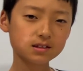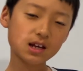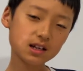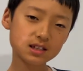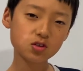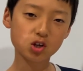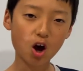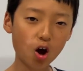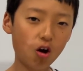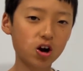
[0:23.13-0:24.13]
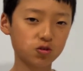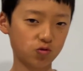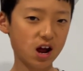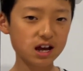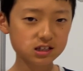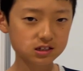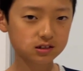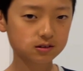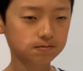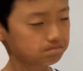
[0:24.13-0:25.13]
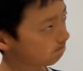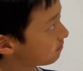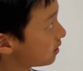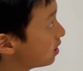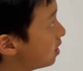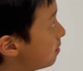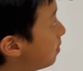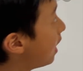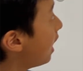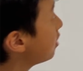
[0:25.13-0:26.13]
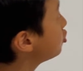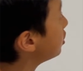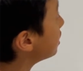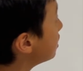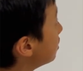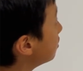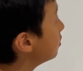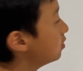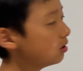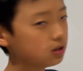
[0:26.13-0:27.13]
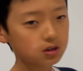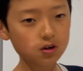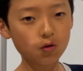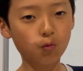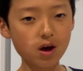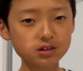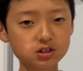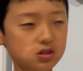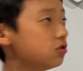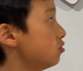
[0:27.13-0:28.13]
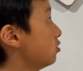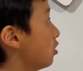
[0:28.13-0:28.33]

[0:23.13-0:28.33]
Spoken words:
That sounds hard, right? But actually, once you